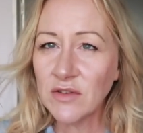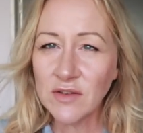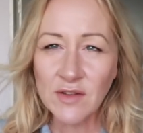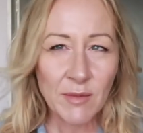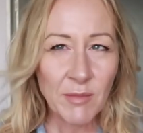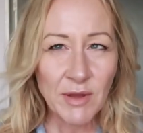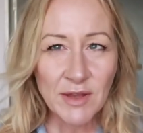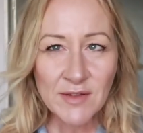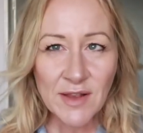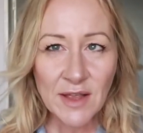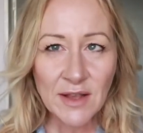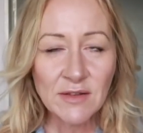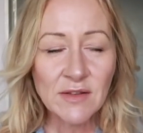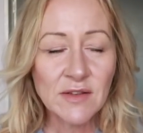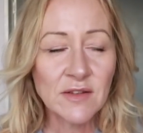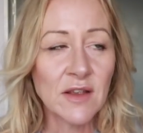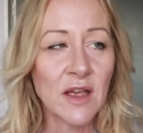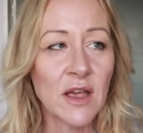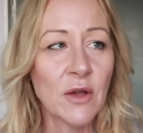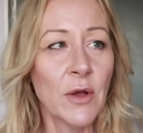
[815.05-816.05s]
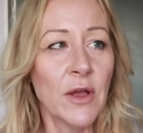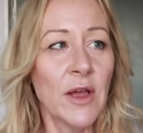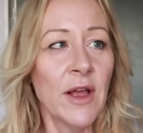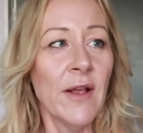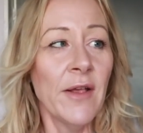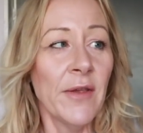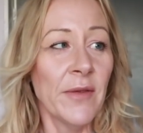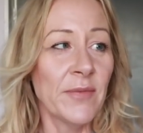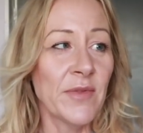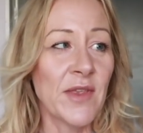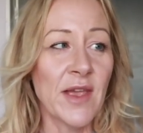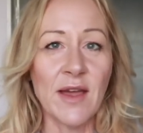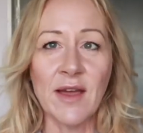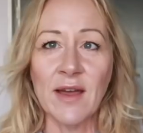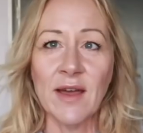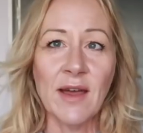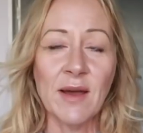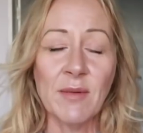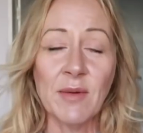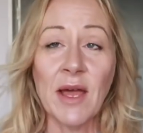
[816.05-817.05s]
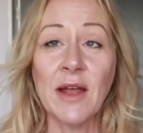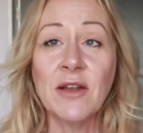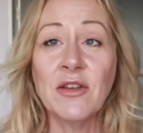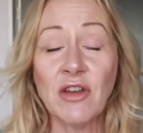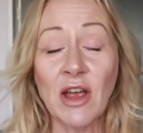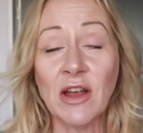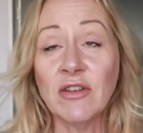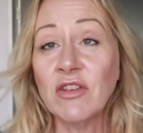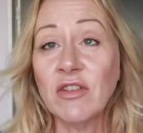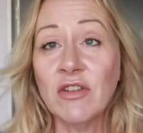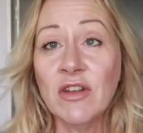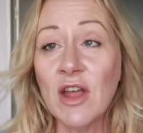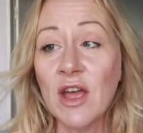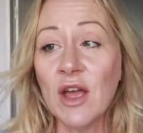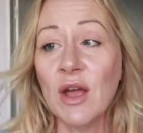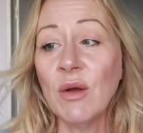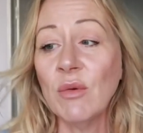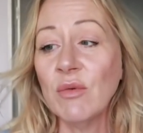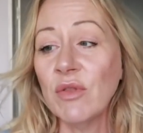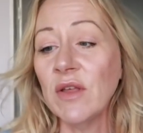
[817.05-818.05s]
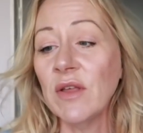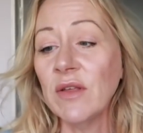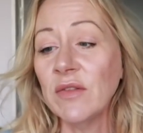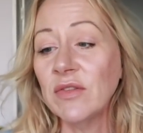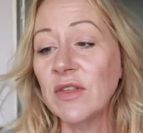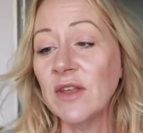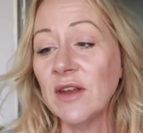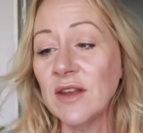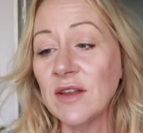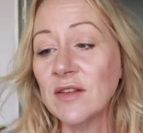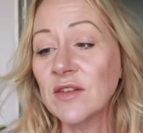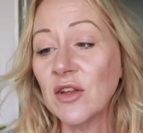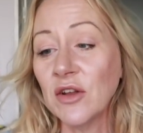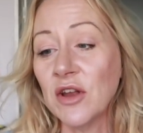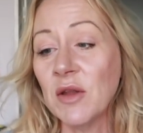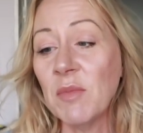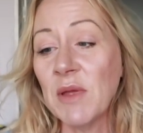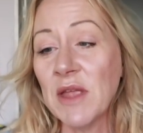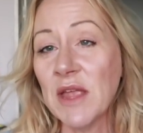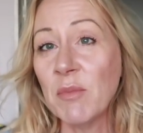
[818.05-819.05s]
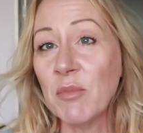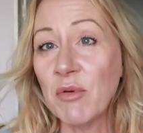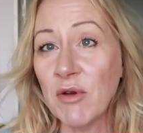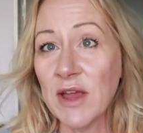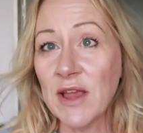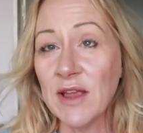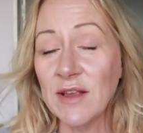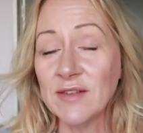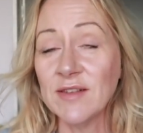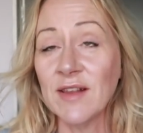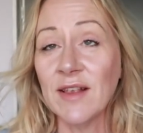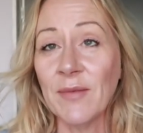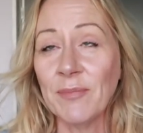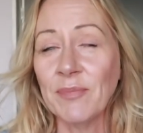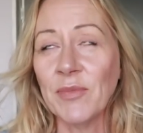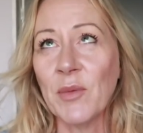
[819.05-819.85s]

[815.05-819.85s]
Does that make sense? So yeah, I just know that it's going to be a breeze.